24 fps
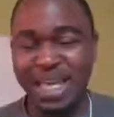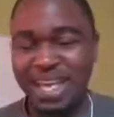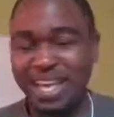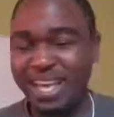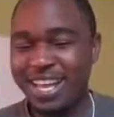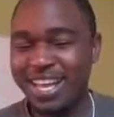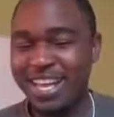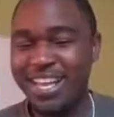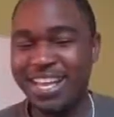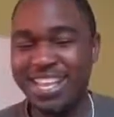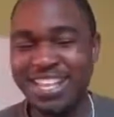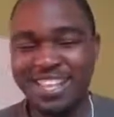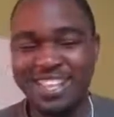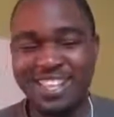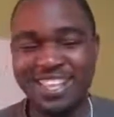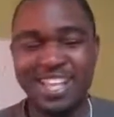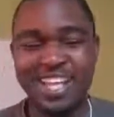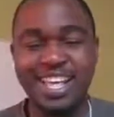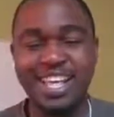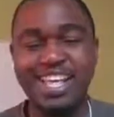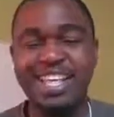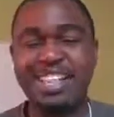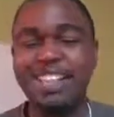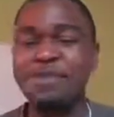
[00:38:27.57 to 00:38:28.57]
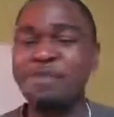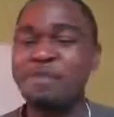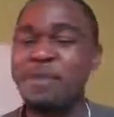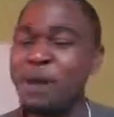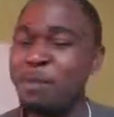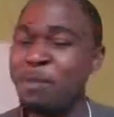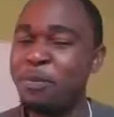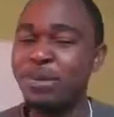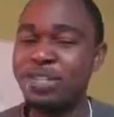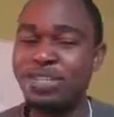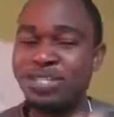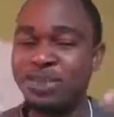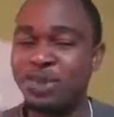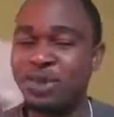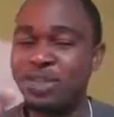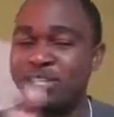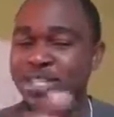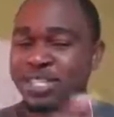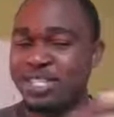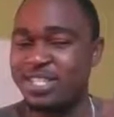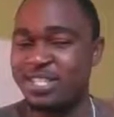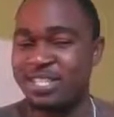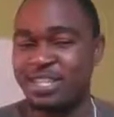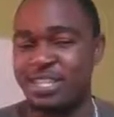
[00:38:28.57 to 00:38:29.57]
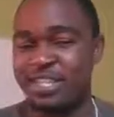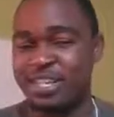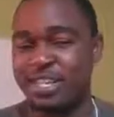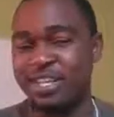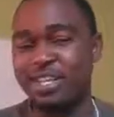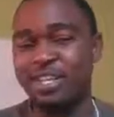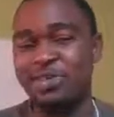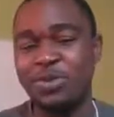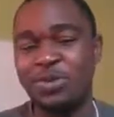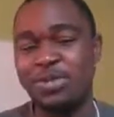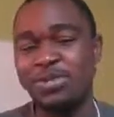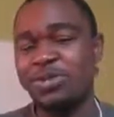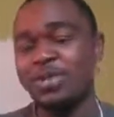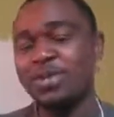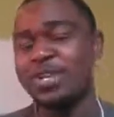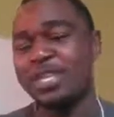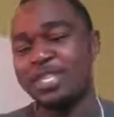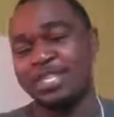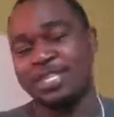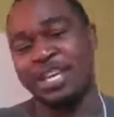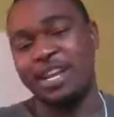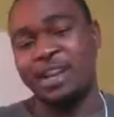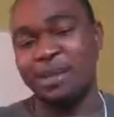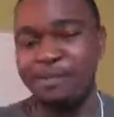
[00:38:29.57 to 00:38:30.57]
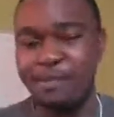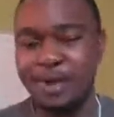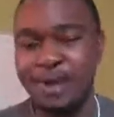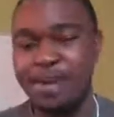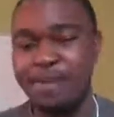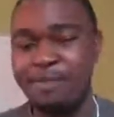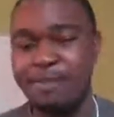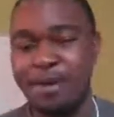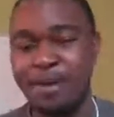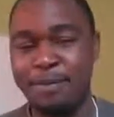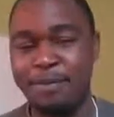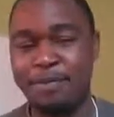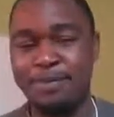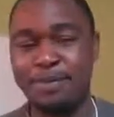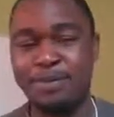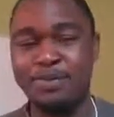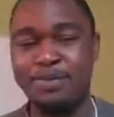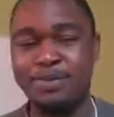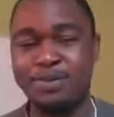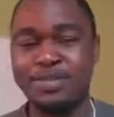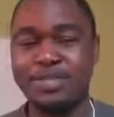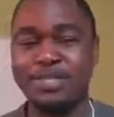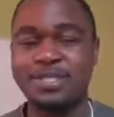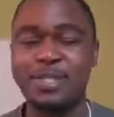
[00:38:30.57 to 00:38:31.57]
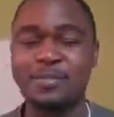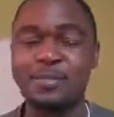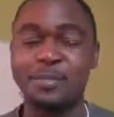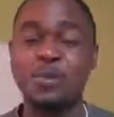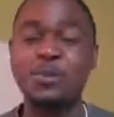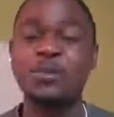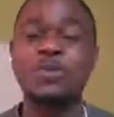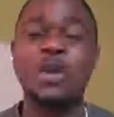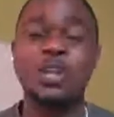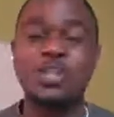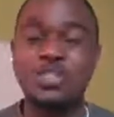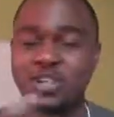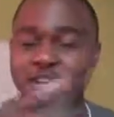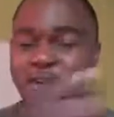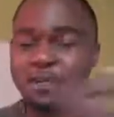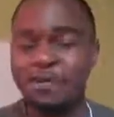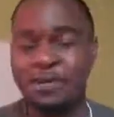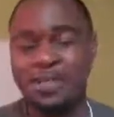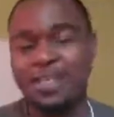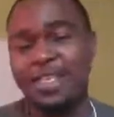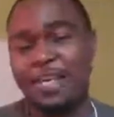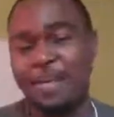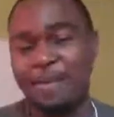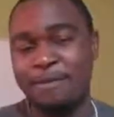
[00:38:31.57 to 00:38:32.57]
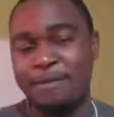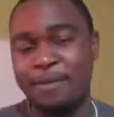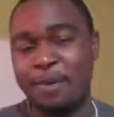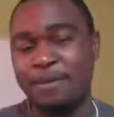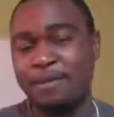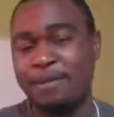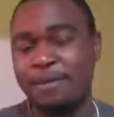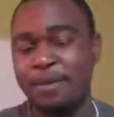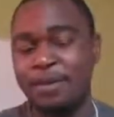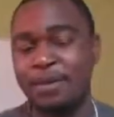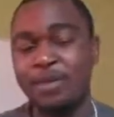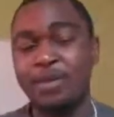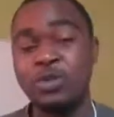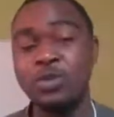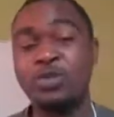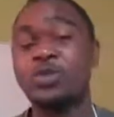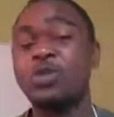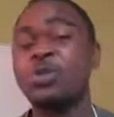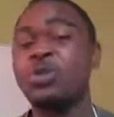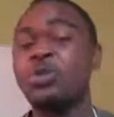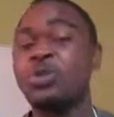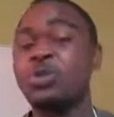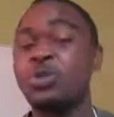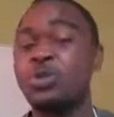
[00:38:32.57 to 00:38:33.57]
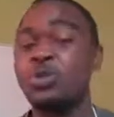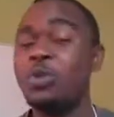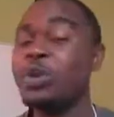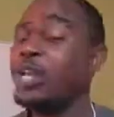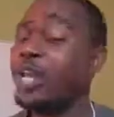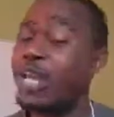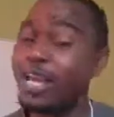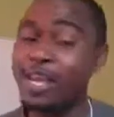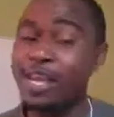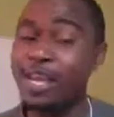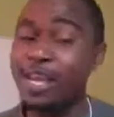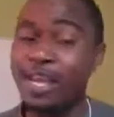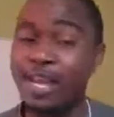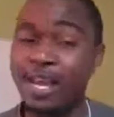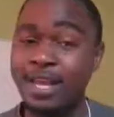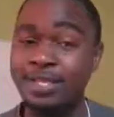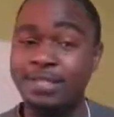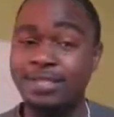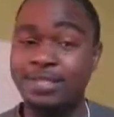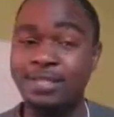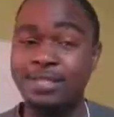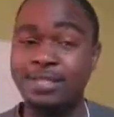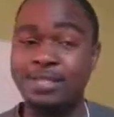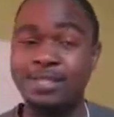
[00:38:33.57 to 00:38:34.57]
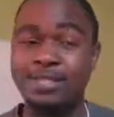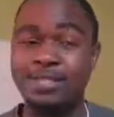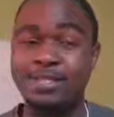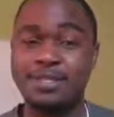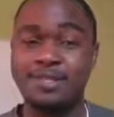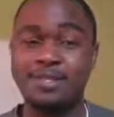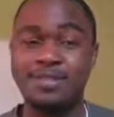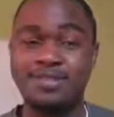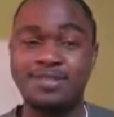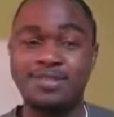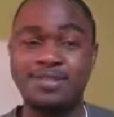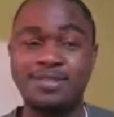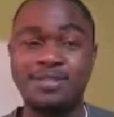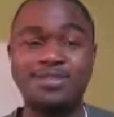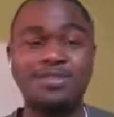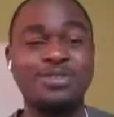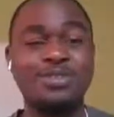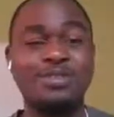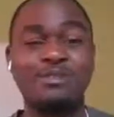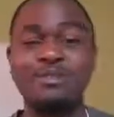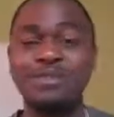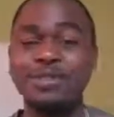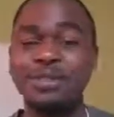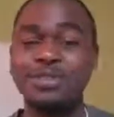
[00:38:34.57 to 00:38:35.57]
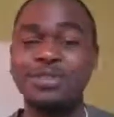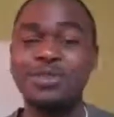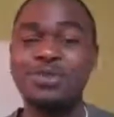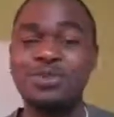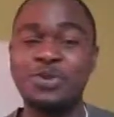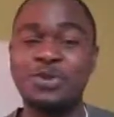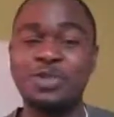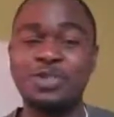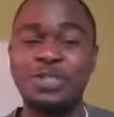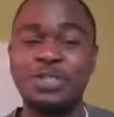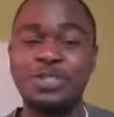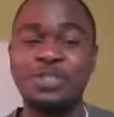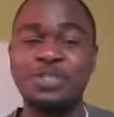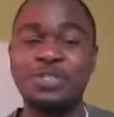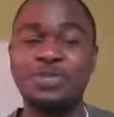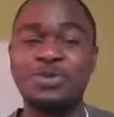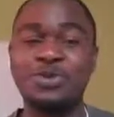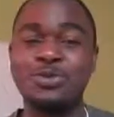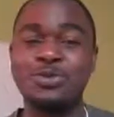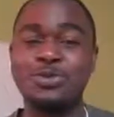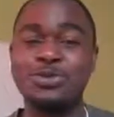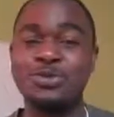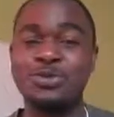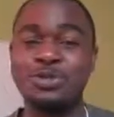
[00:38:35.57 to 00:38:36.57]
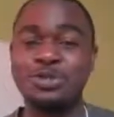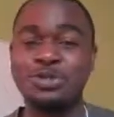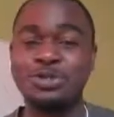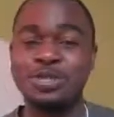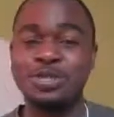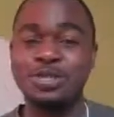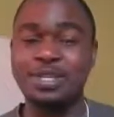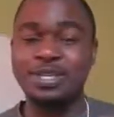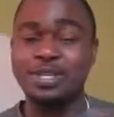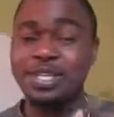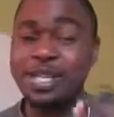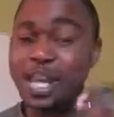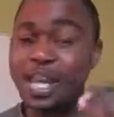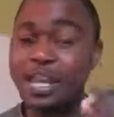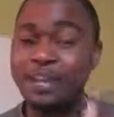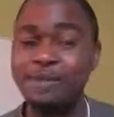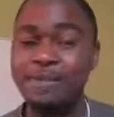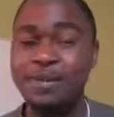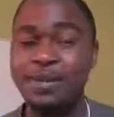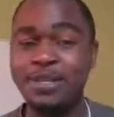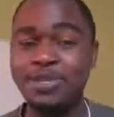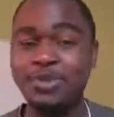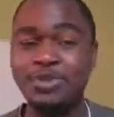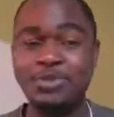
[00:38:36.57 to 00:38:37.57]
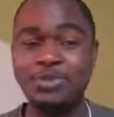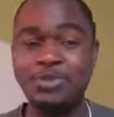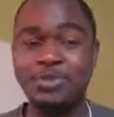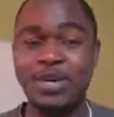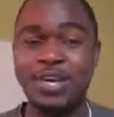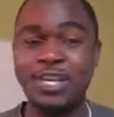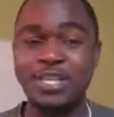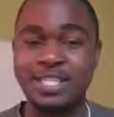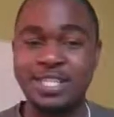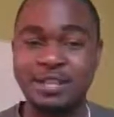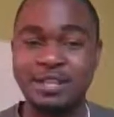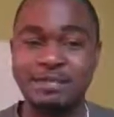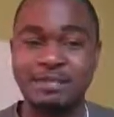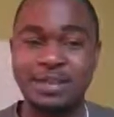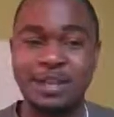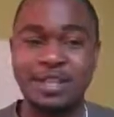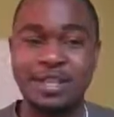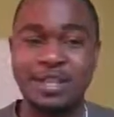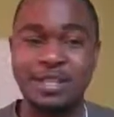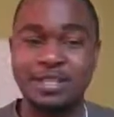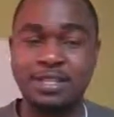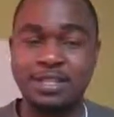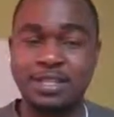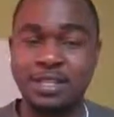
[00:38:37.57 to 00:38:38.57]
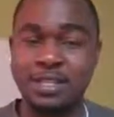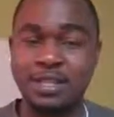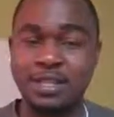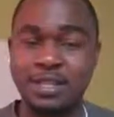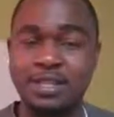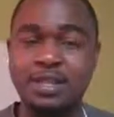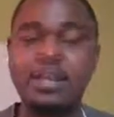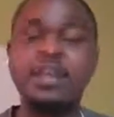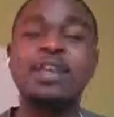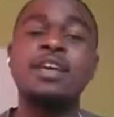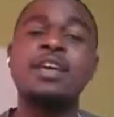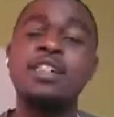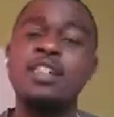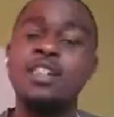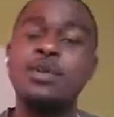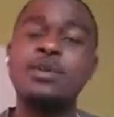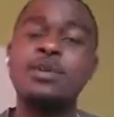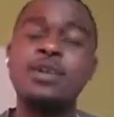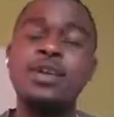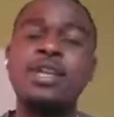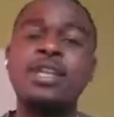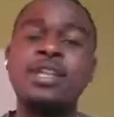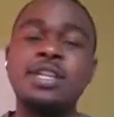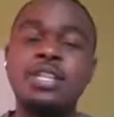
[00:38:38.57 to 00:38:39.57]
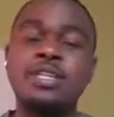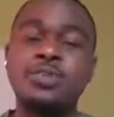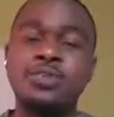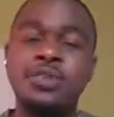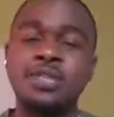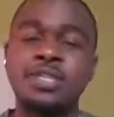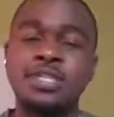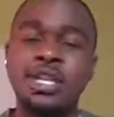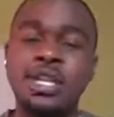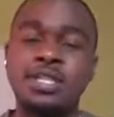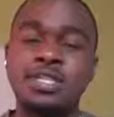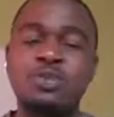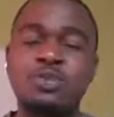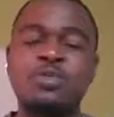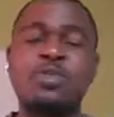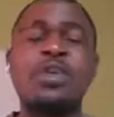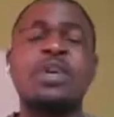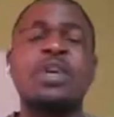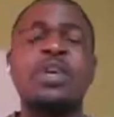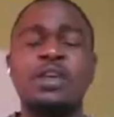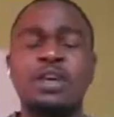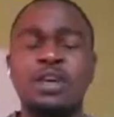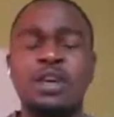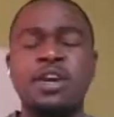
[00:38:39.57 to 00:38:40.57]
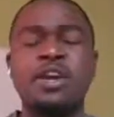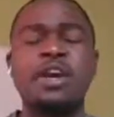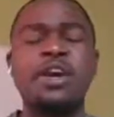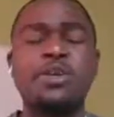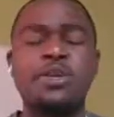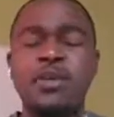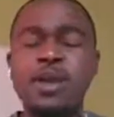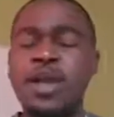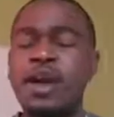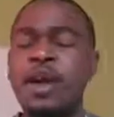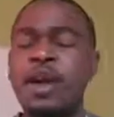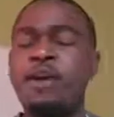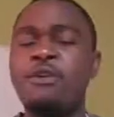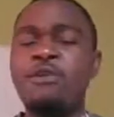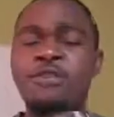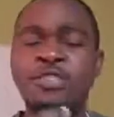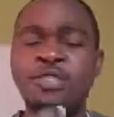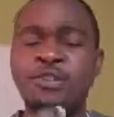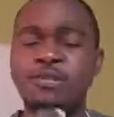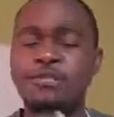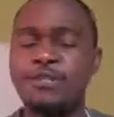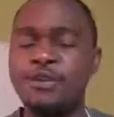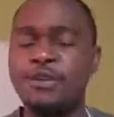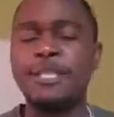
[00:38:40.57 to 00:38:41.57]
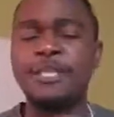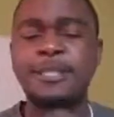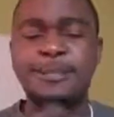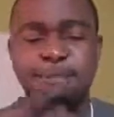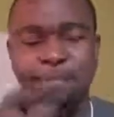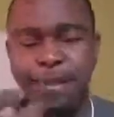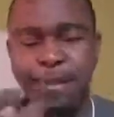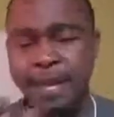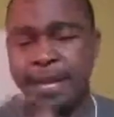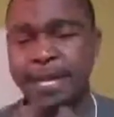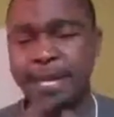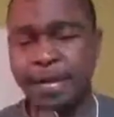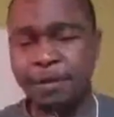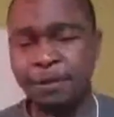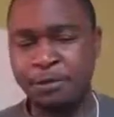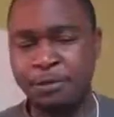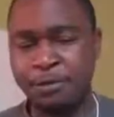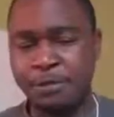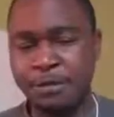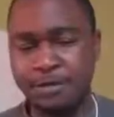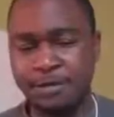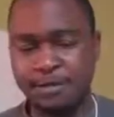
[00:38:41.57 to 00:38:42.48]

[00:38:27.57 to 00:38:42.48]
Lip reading: the map was not necessarily my map. It was supposed to actually be their map. So when I realized this, the first question, so it led me to identify that the only need was that we are of different backgrounds